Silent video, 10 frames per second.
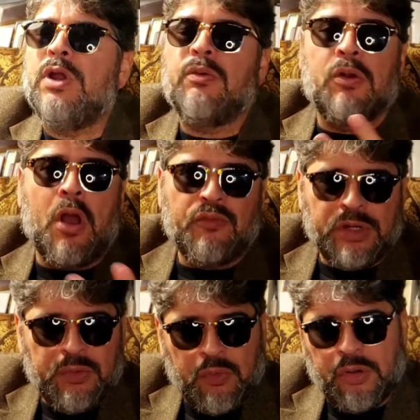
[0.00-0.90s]
we were
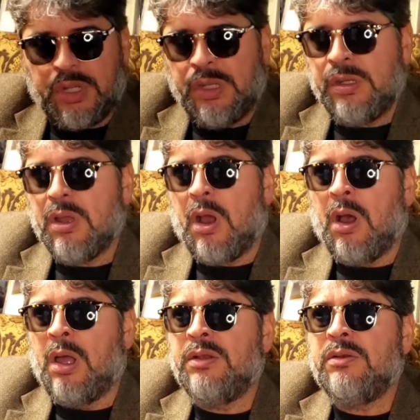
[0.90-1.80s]
already working
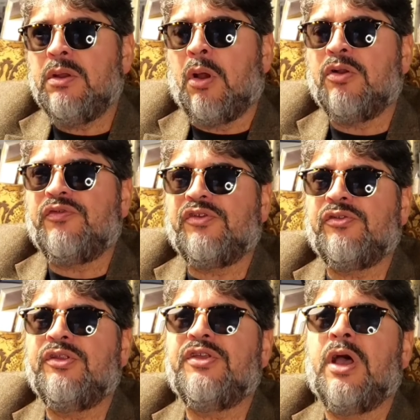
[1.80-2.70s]
on artificial